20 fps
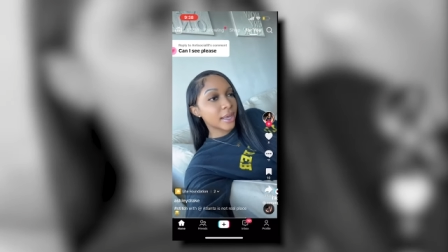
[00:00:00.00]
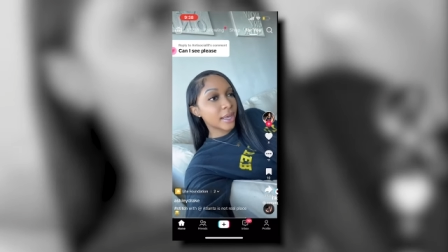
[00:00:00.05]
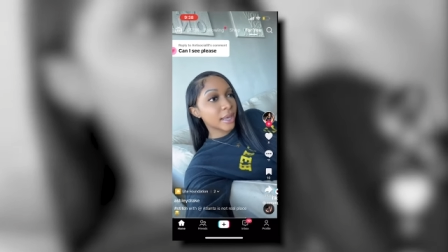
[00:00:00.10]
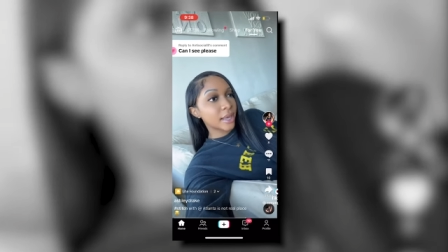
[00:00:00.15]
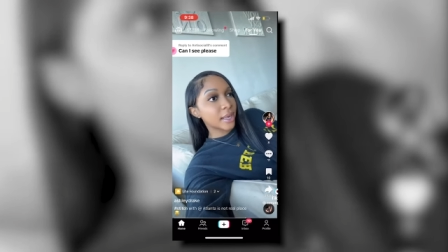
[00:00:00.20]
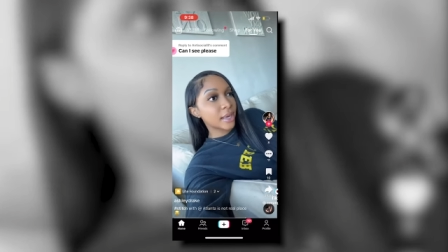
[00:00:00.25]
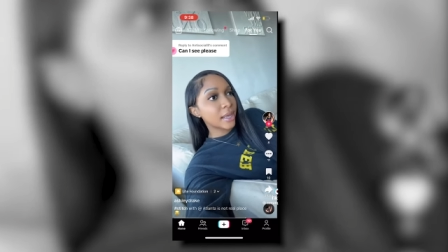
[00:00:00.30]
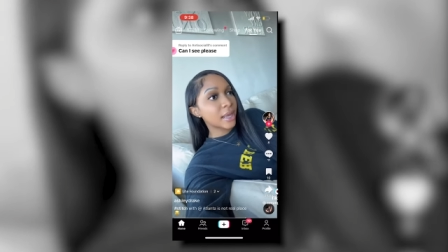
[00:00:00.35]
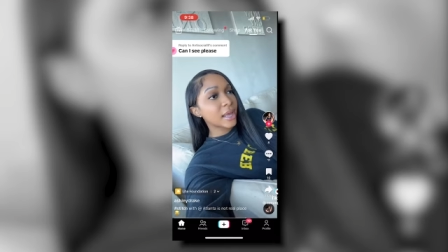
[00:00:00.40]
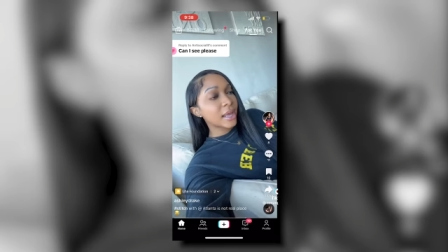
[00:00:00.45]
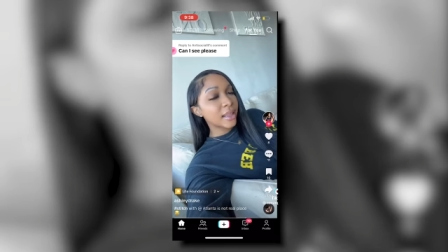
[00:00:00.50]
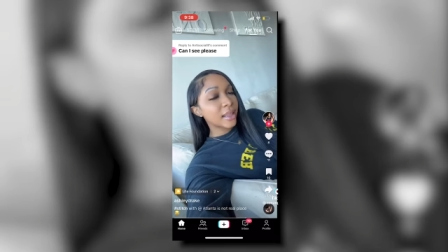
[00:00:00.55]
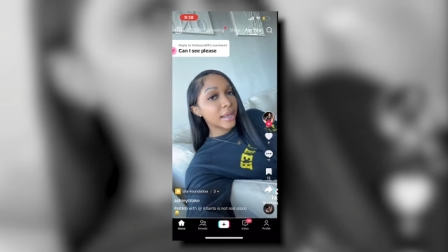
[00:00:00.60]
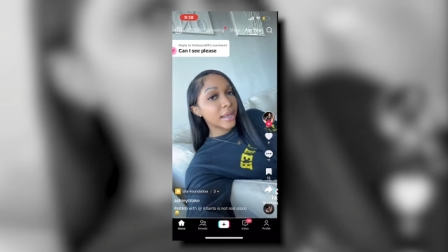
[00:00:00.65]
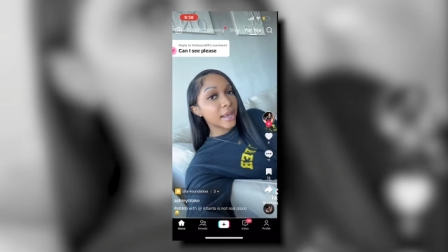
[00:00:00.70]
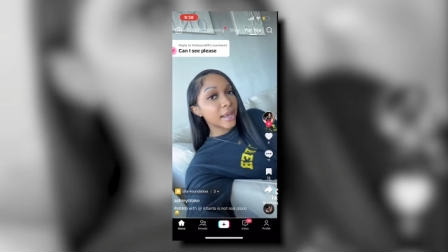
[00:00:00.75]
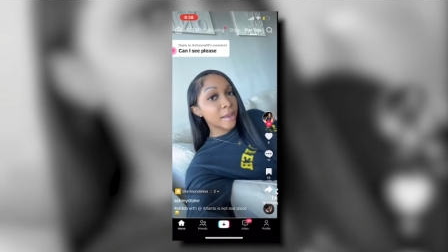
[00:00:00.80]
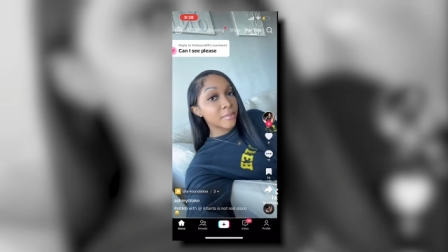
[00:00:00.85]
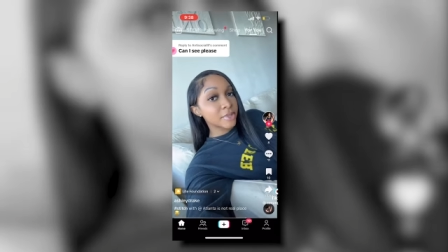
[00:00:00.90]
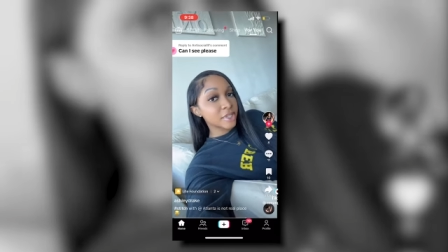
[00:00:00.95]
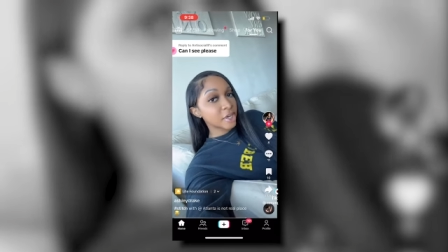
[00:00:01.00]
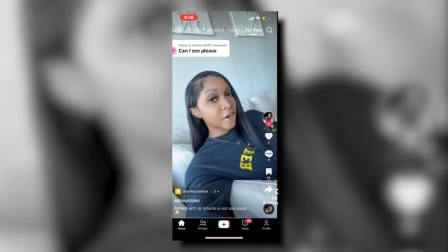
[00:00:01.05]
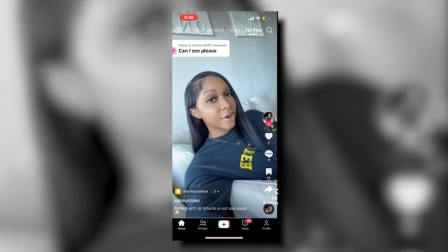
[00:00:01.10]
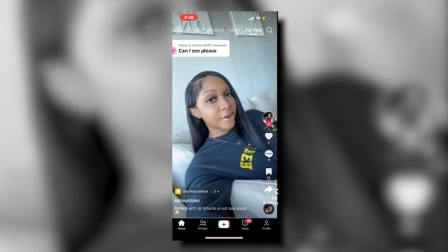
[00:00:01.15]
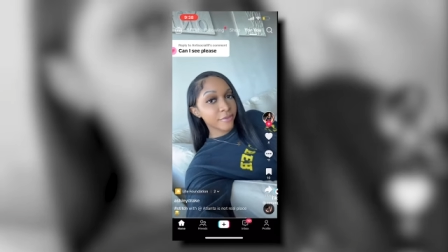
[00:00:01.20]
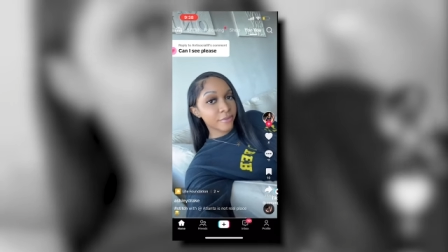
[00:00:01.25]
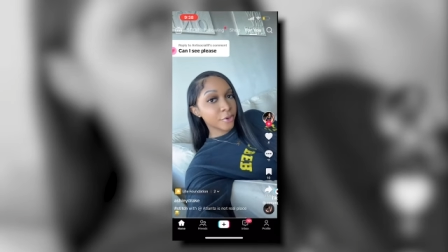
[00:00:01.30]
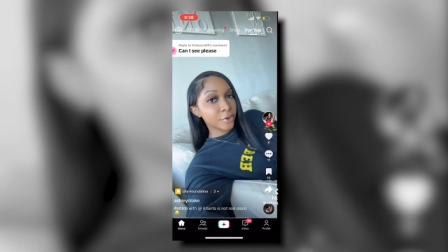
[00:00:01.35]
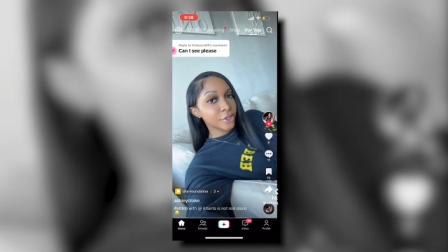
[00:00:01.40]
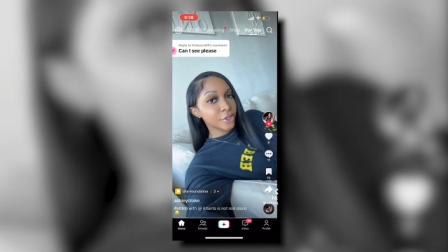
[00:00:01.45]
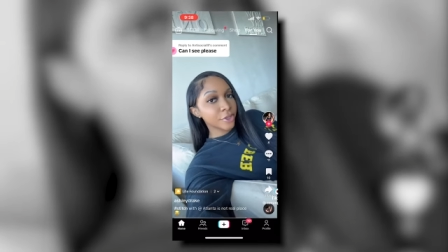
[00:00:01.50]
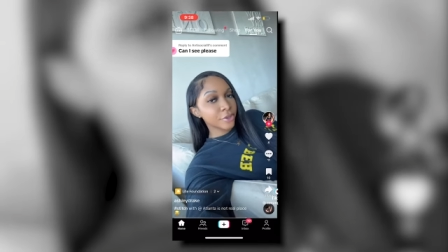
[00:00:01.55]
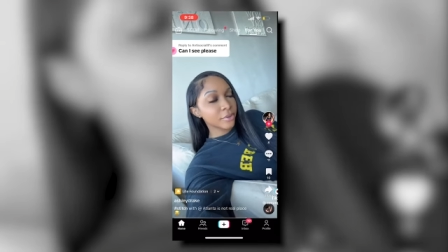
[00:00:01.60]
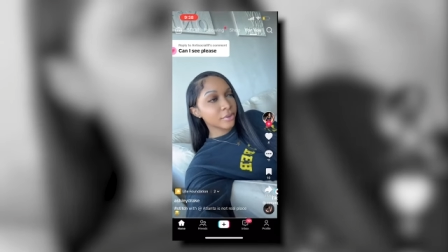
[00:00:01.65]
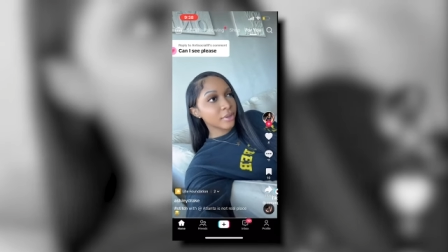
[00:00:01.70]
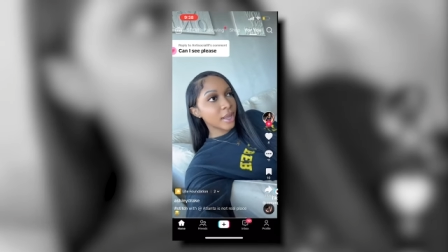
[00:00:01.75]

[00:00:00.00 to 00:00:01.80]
And, like, I'm sorry for you.